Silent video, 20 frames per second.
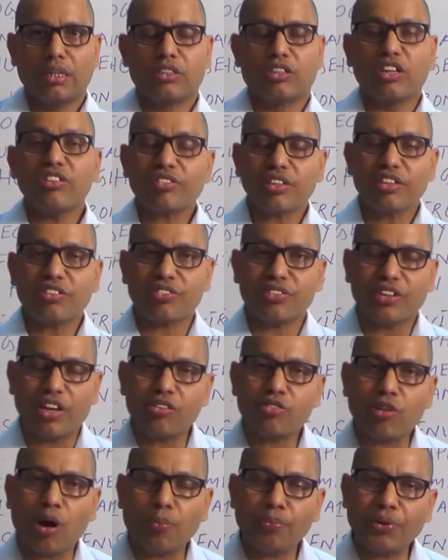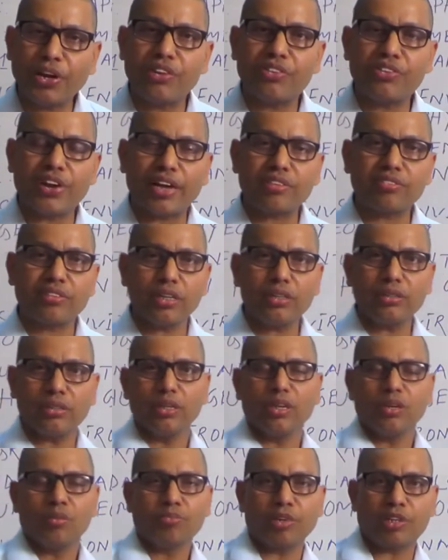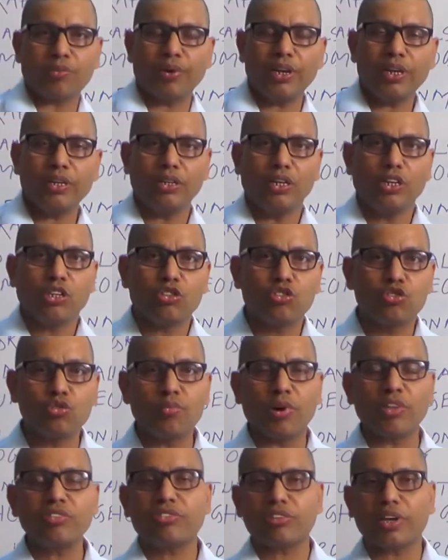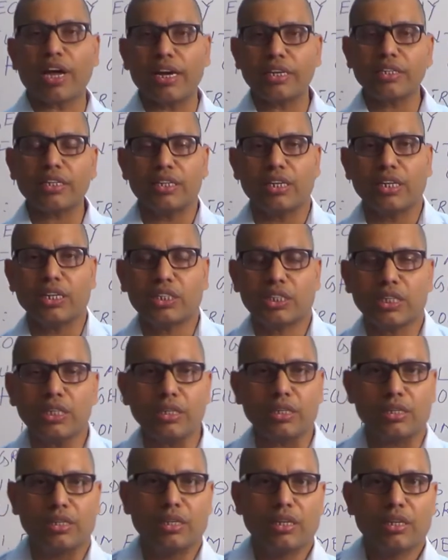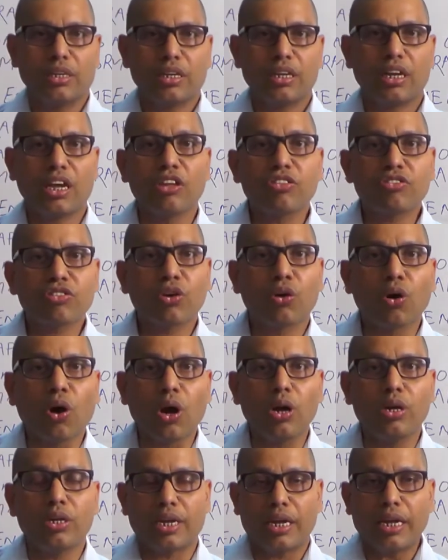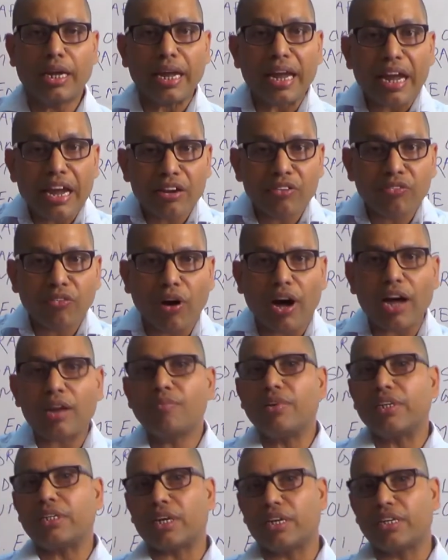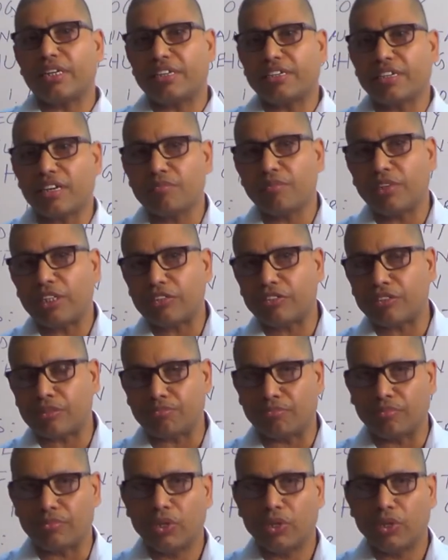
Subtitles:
this stage of interaction between humans and the nature is called environmental determinism,